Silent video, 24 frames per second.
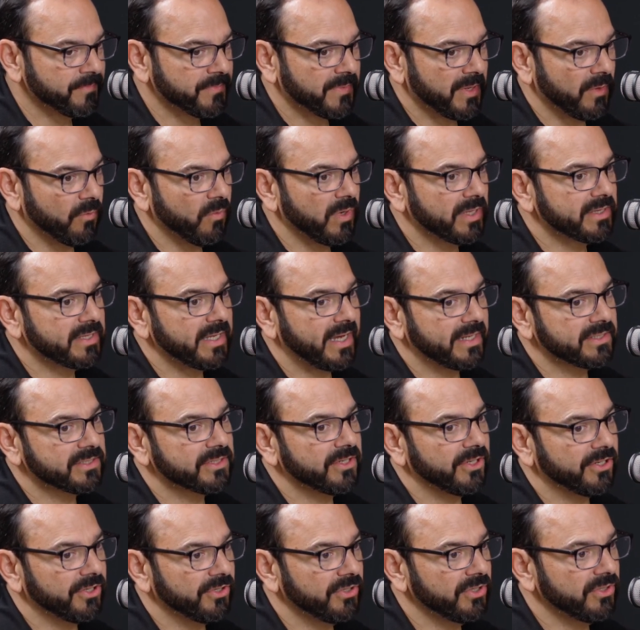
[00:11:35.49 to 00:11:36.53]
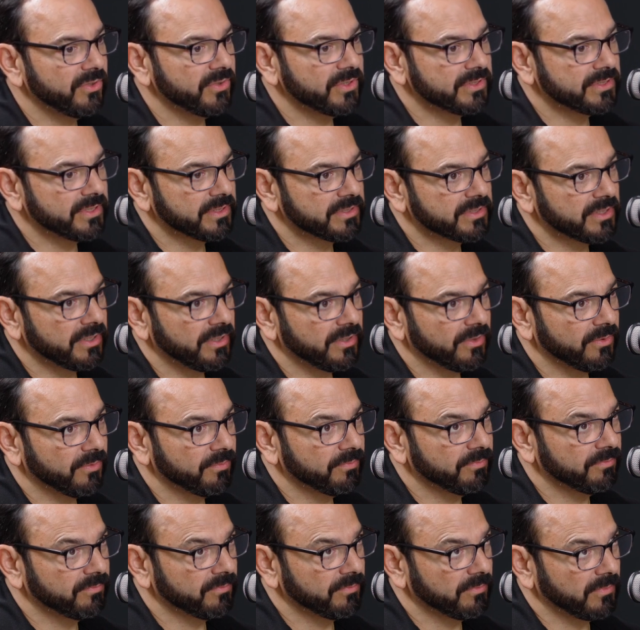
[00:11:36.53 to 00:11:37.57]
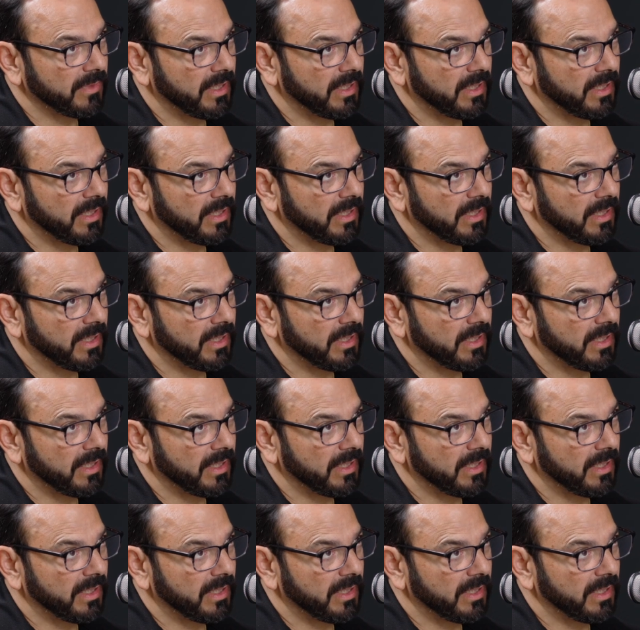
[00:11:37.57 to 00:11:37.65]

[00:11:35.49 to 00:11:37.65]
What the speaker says: And what that's going to do is it's going to,